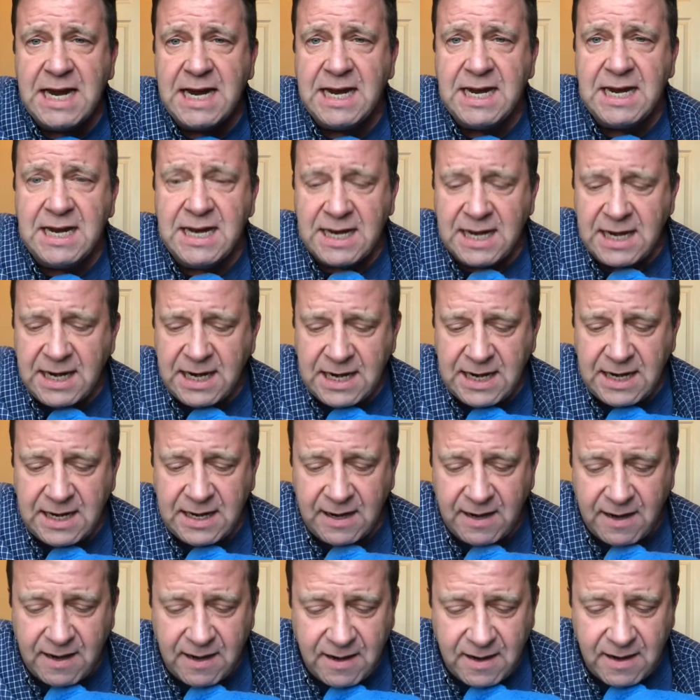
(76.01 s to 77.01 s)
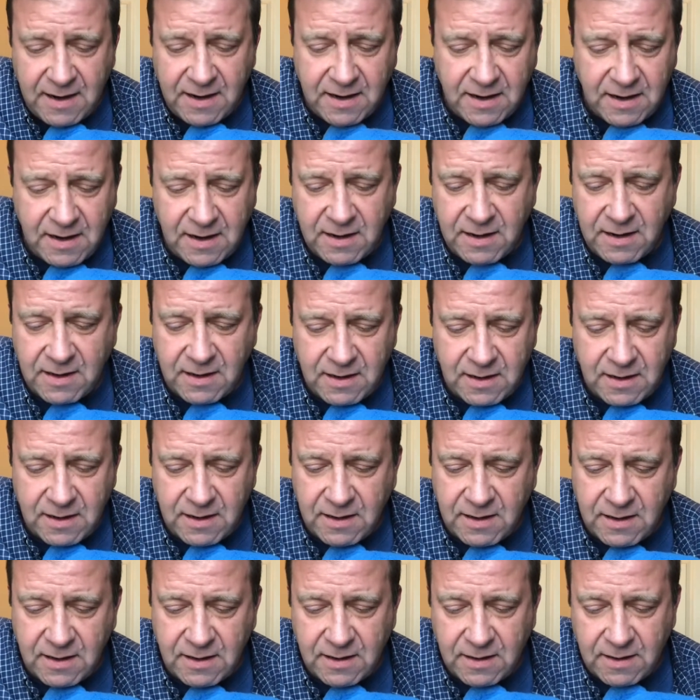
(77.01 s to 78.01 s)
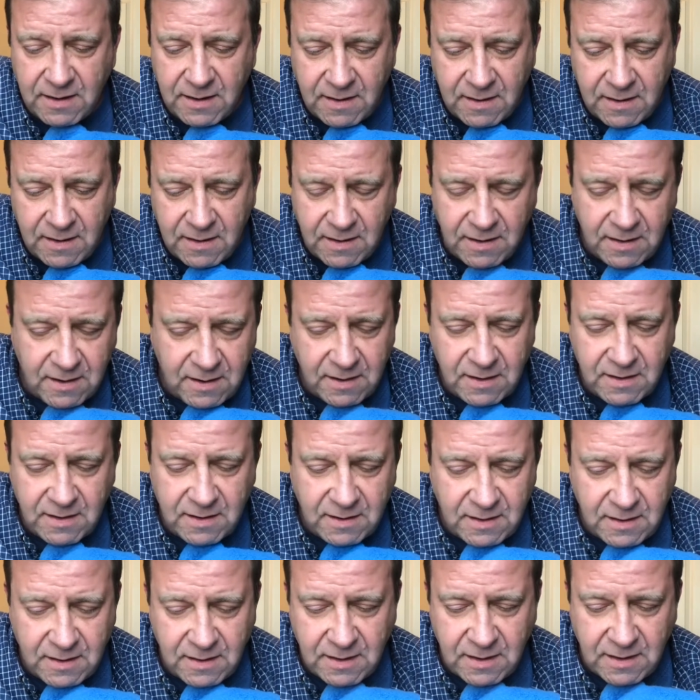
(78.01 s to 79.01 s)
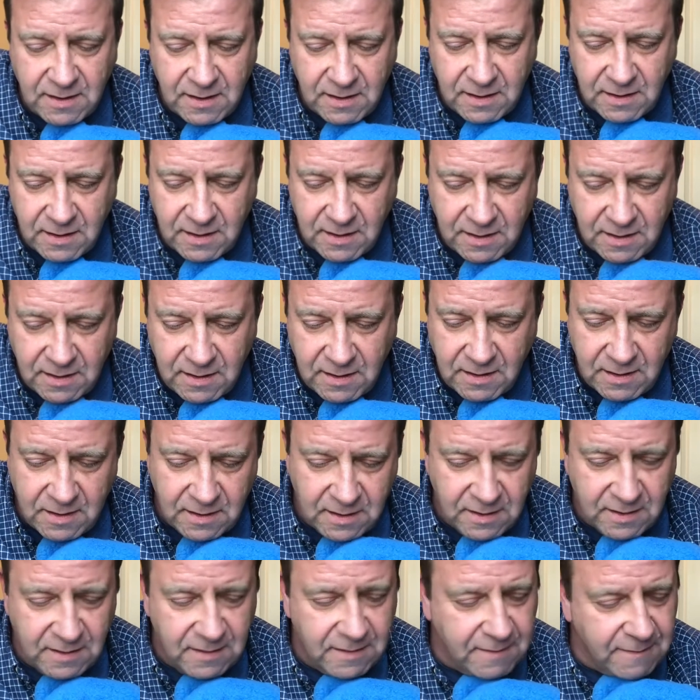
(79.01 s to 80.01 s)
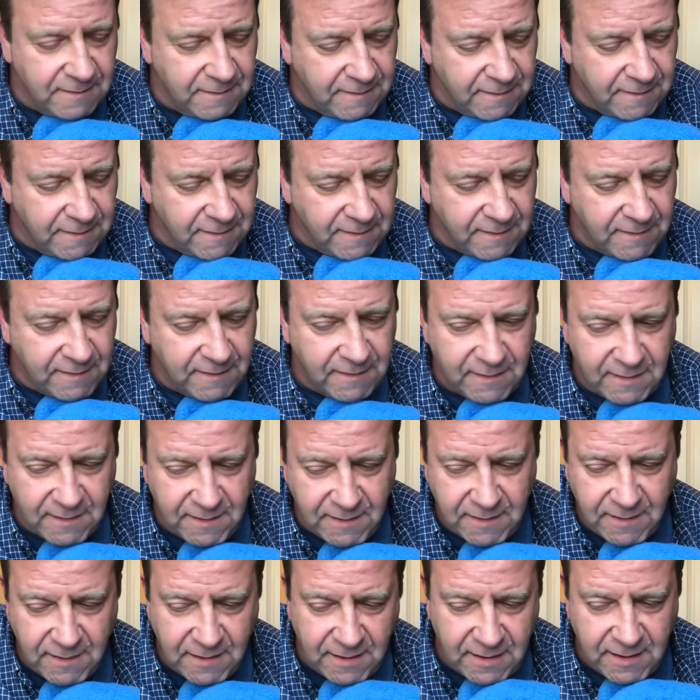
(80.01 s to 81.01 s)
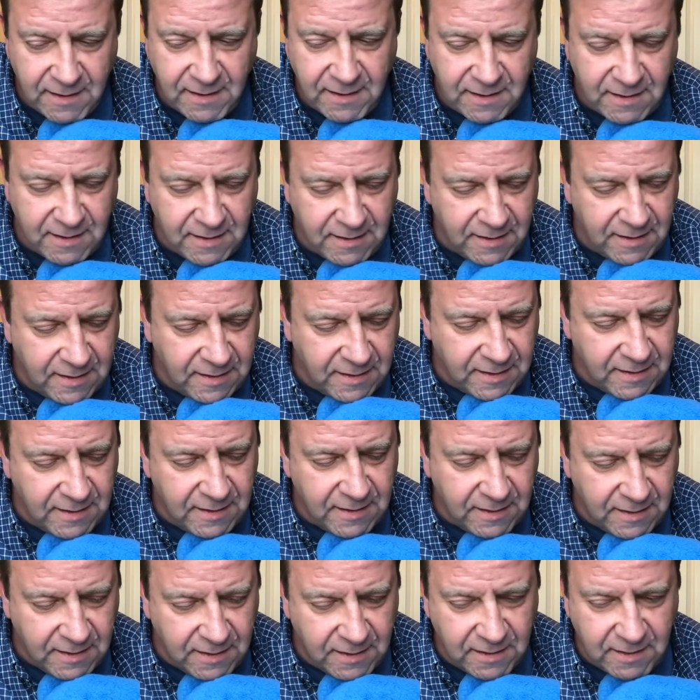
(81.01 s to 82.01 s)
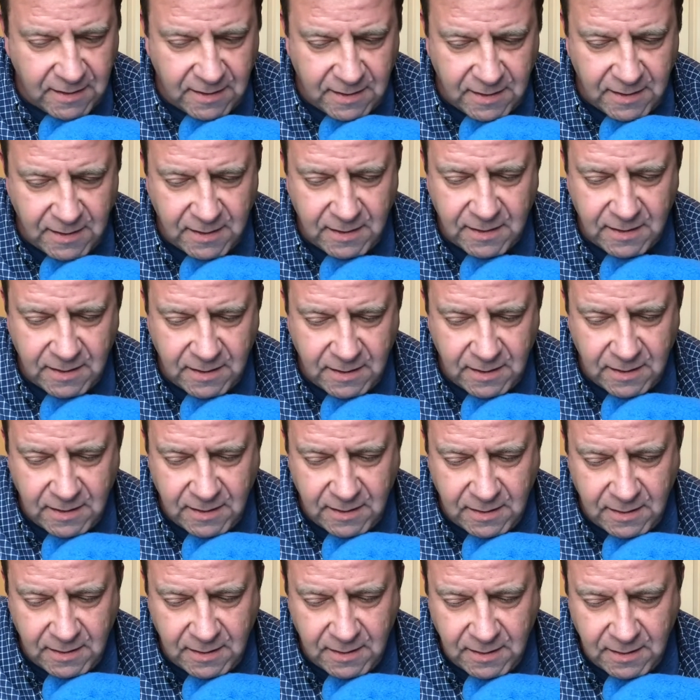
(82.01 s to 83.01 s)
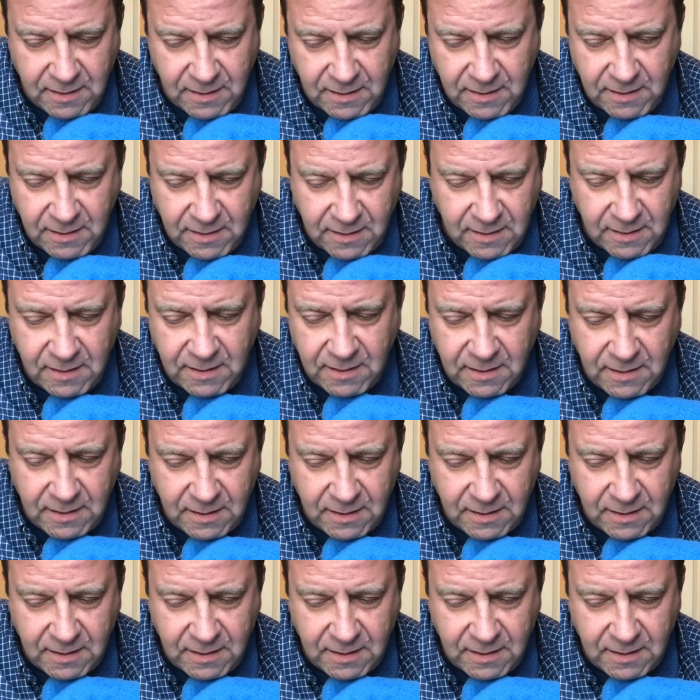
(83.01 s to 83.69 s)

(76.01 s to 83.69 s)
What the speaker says: Nothing is said.